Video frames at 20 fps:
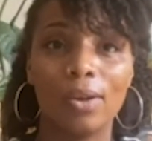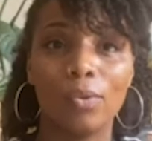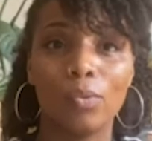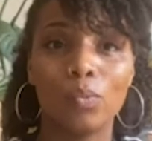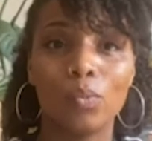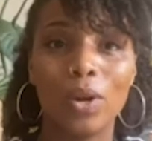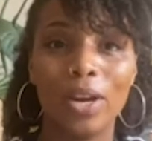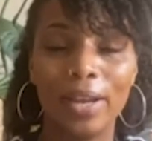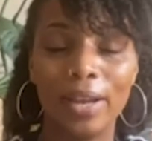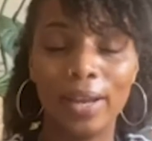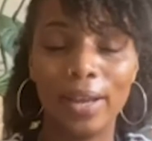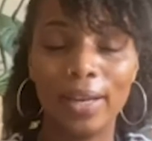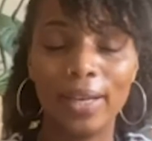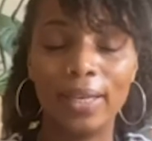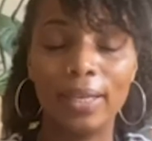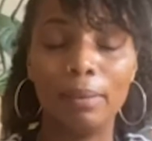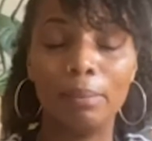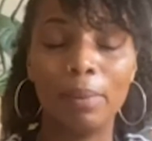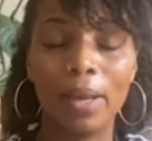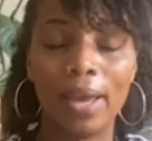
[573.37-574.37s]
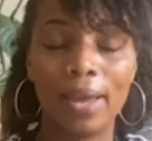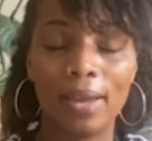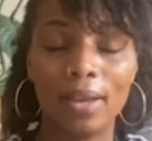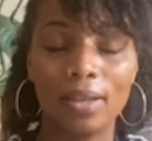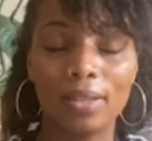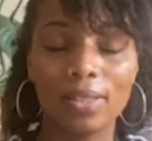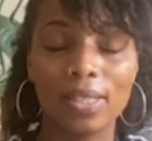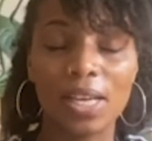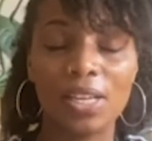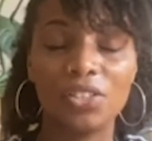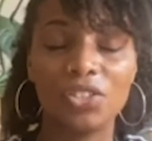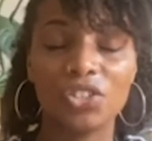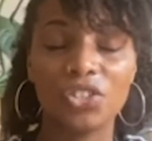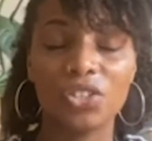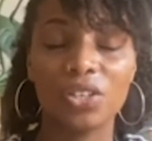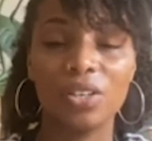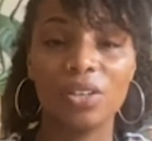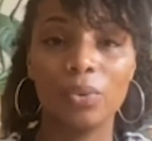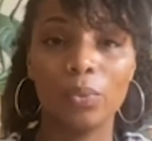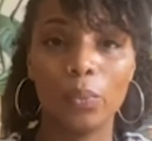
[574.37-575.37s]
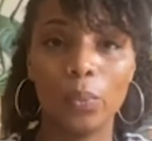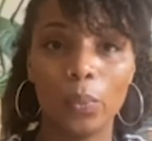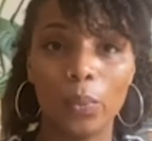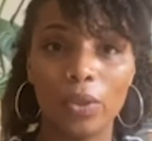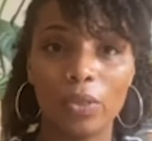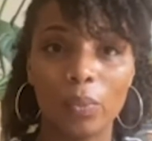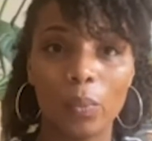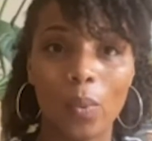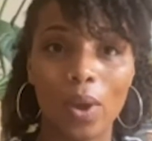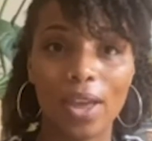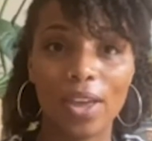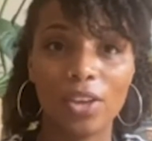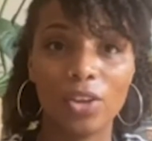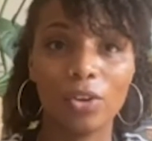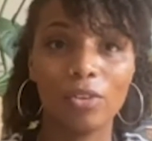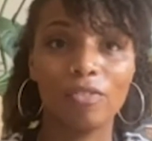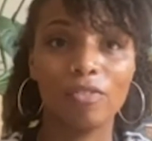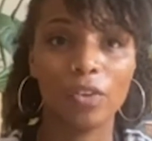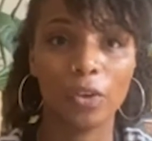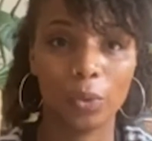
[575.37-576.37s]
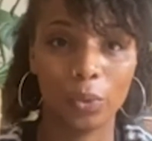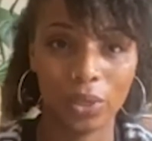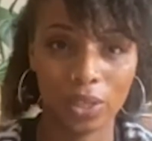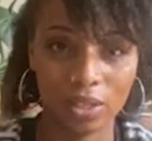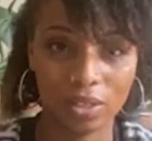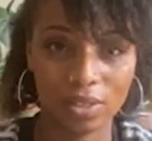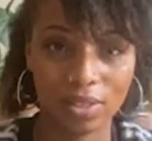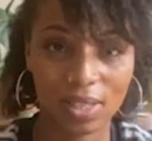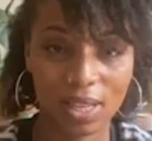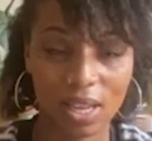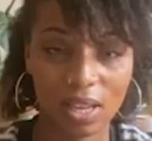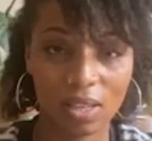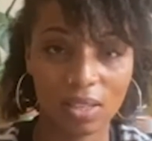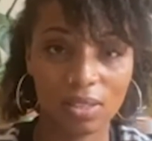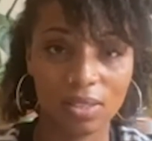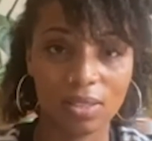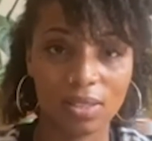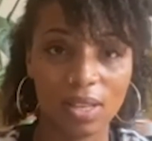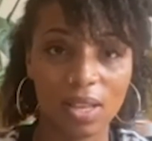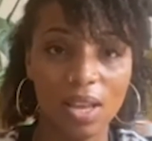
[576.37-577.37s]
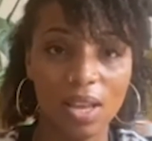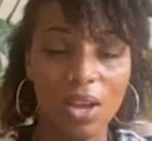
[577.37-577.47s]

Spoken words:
really paying attention with where your focus is.